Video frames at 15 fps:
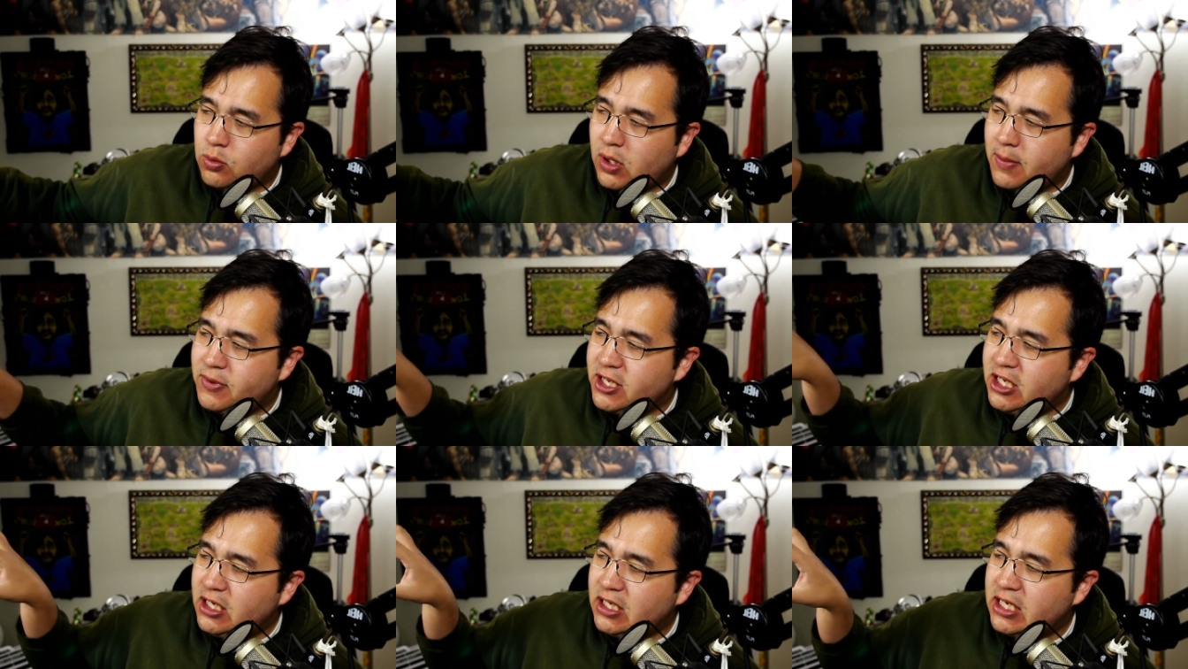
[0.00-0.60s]
Well, I'm
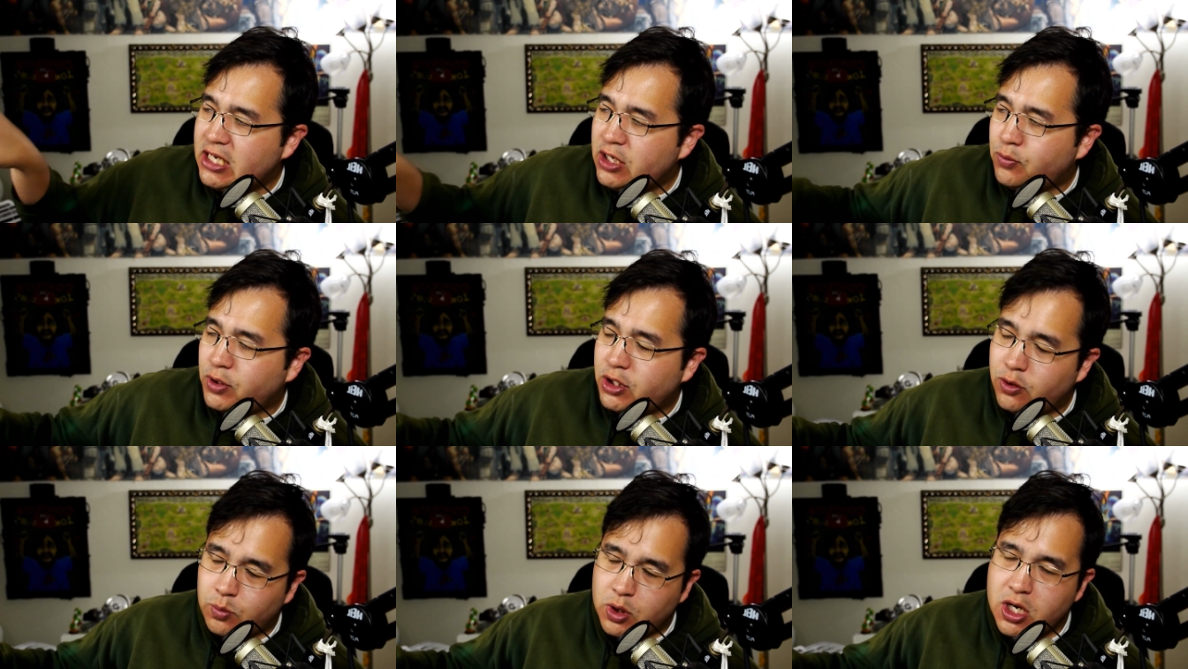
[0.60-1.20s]
thinking of getting
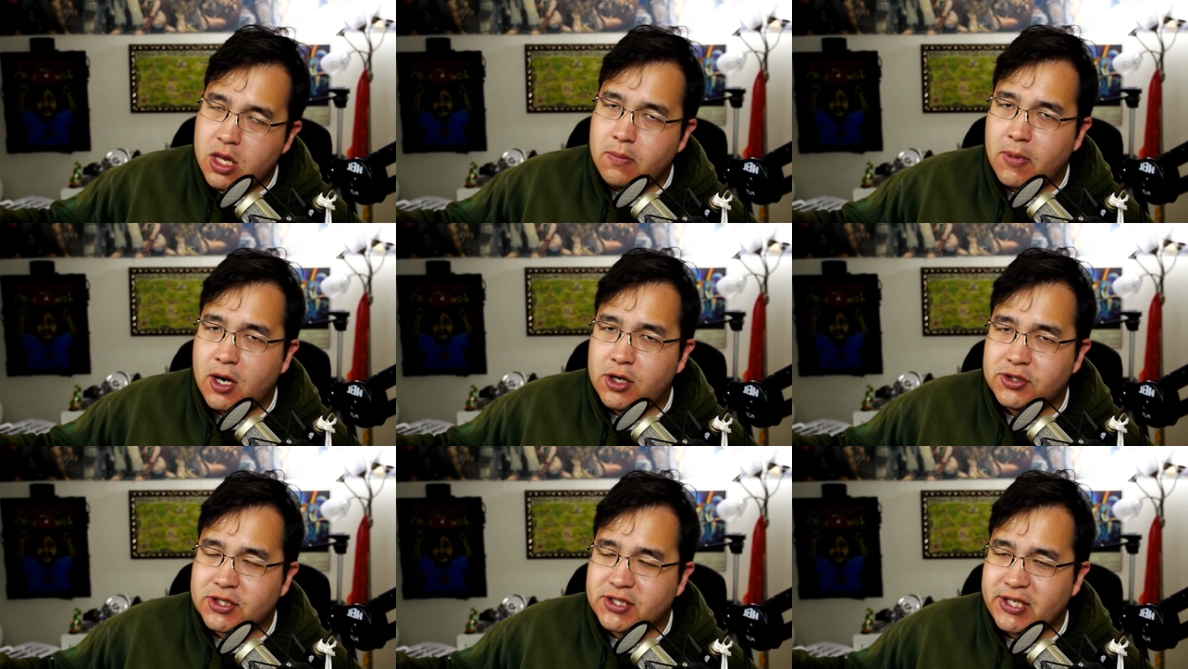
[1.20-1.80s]
rid of one of the
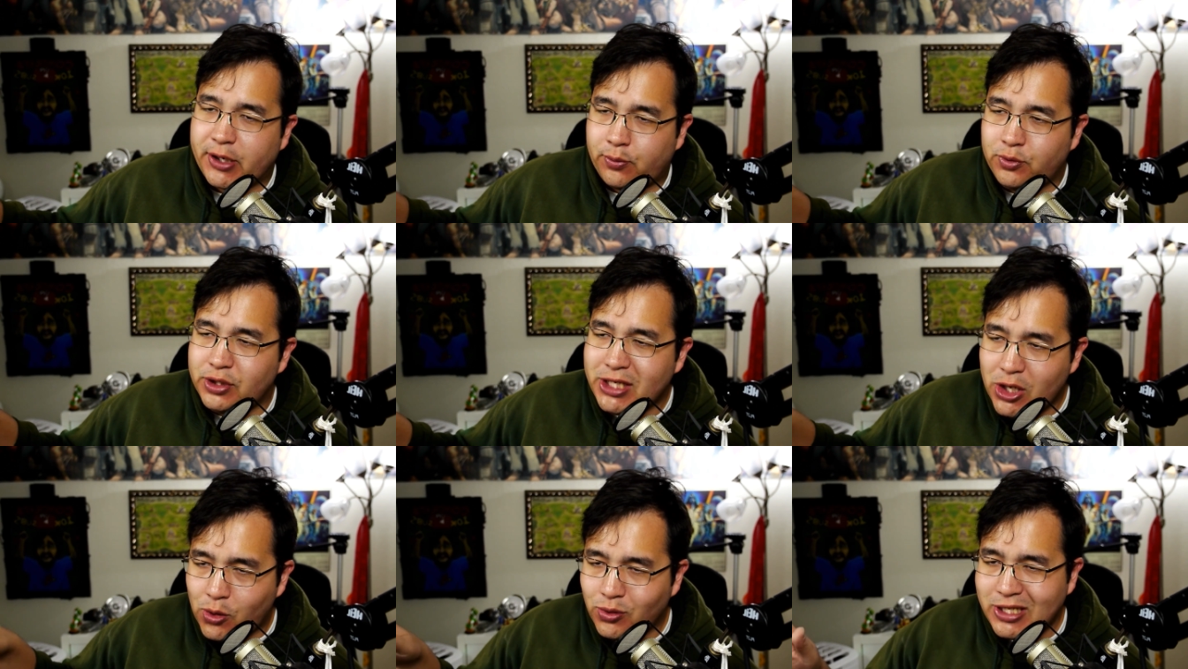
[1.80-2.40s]
monitors because I
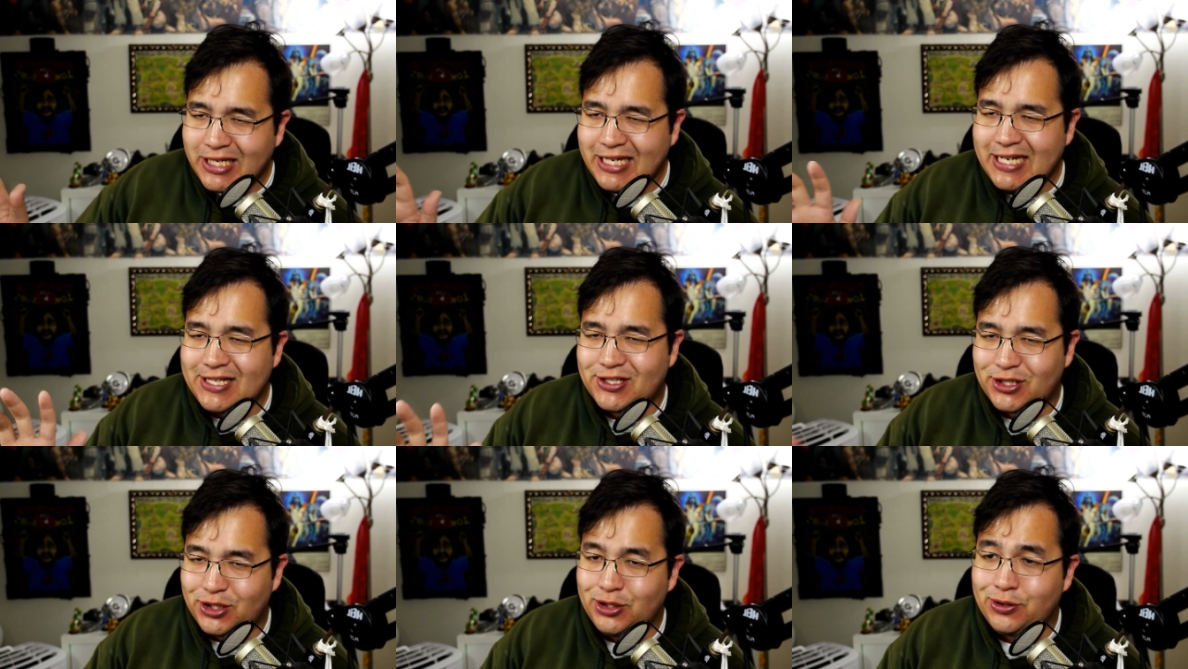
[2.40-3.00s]
really only need
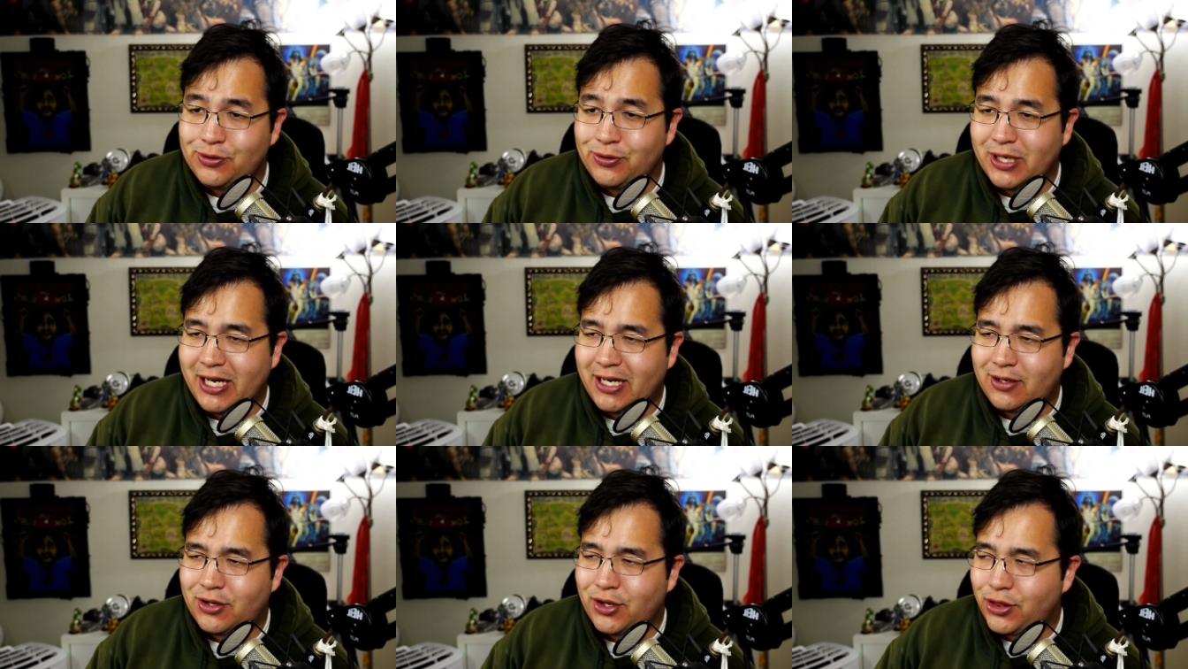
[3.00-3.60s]
two,
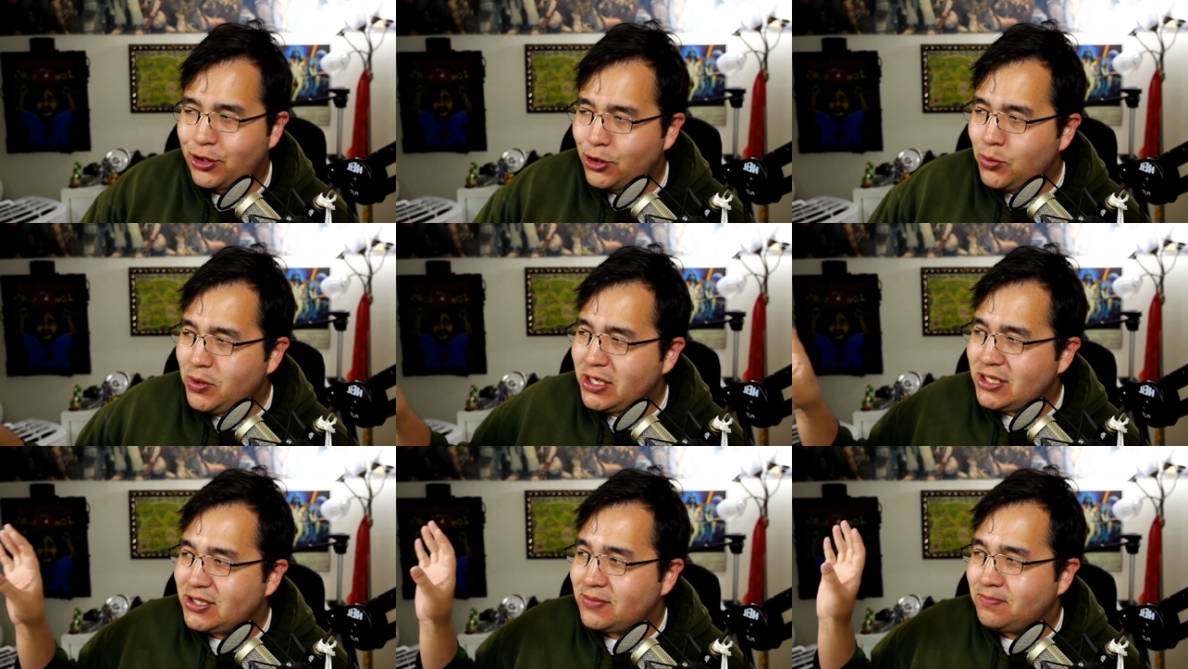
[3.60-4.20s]
and the third
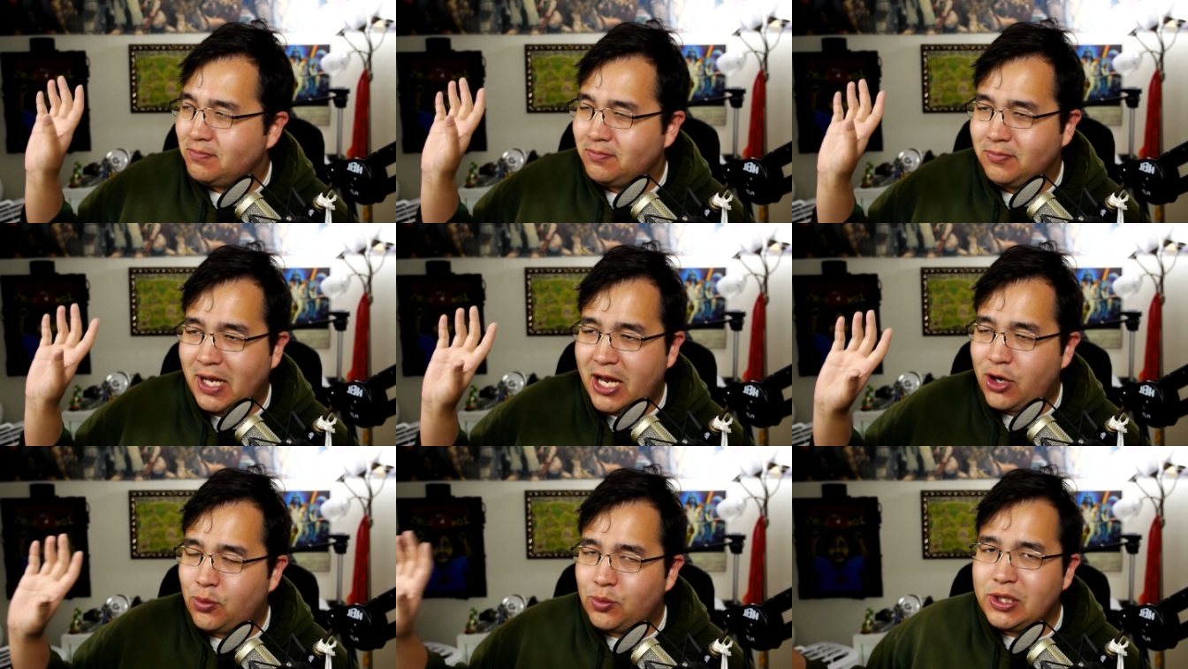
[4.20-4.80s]
one is
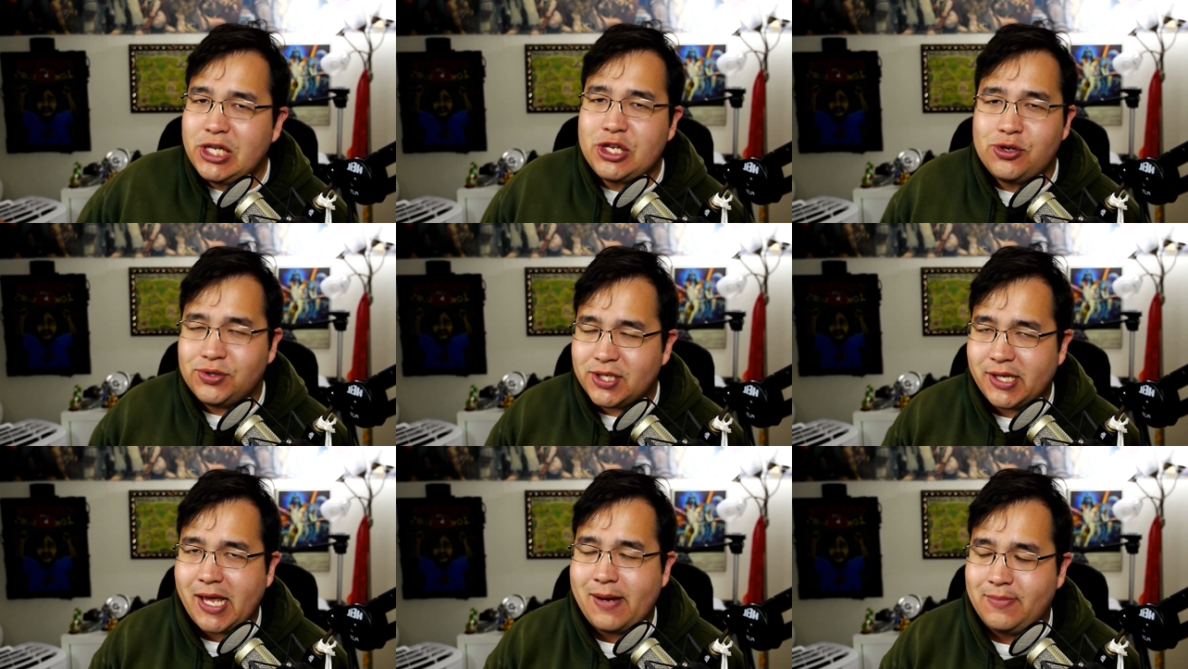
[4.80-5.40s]
I don't really
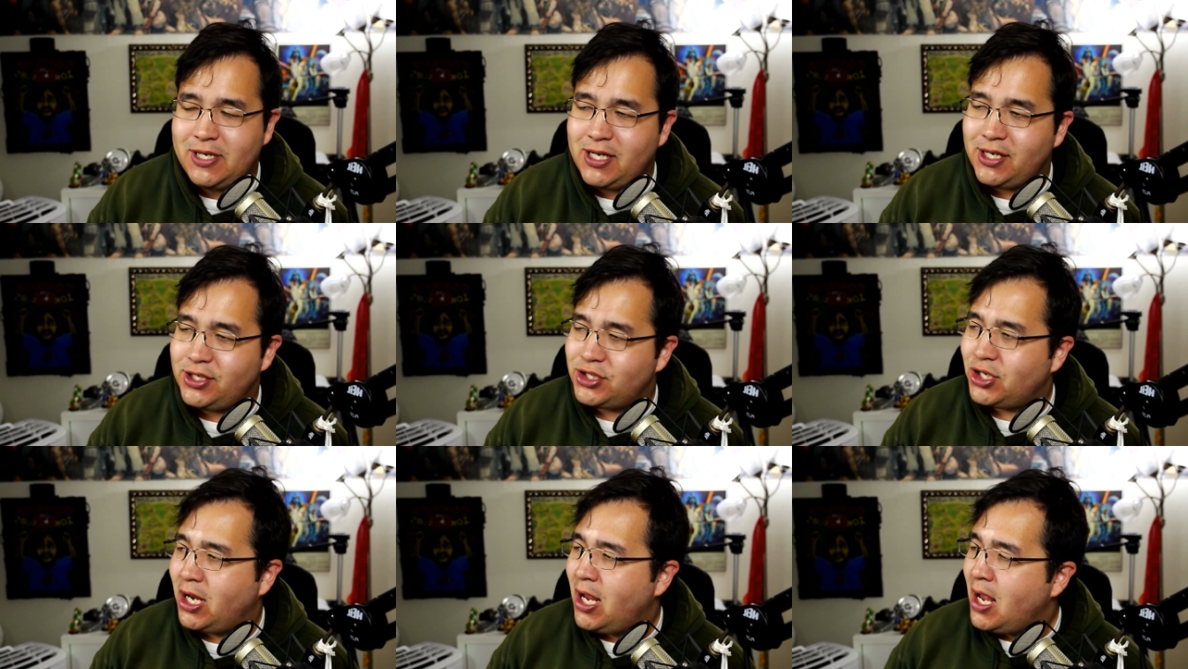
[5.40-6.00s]
use it that
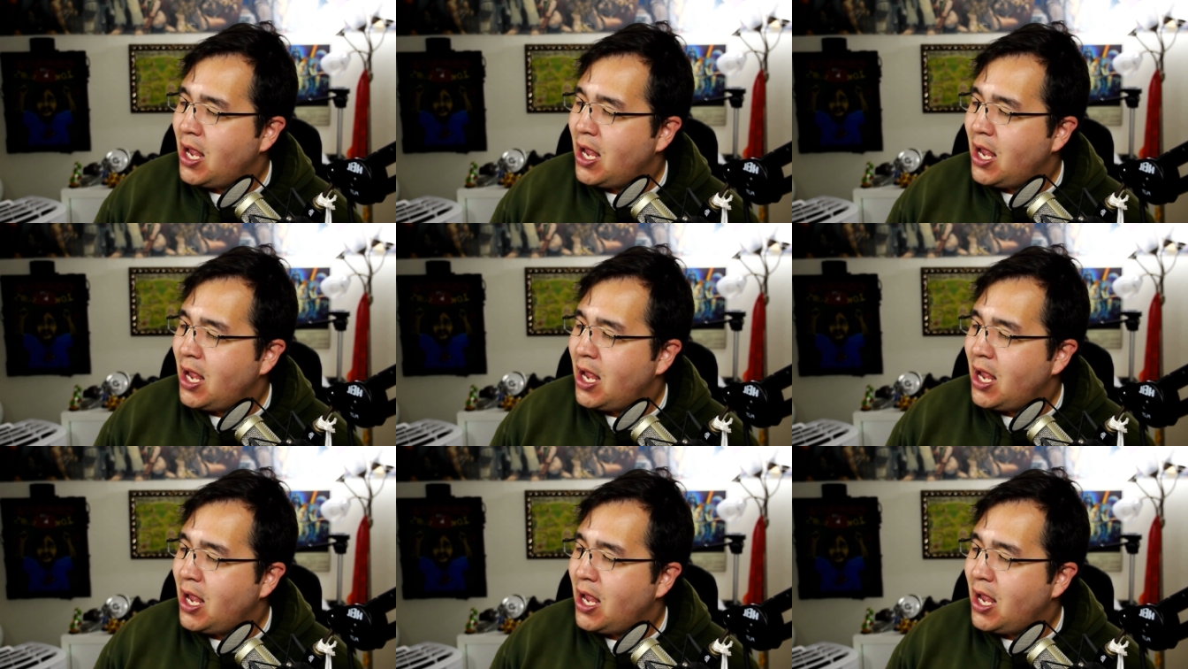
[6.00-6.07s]
much.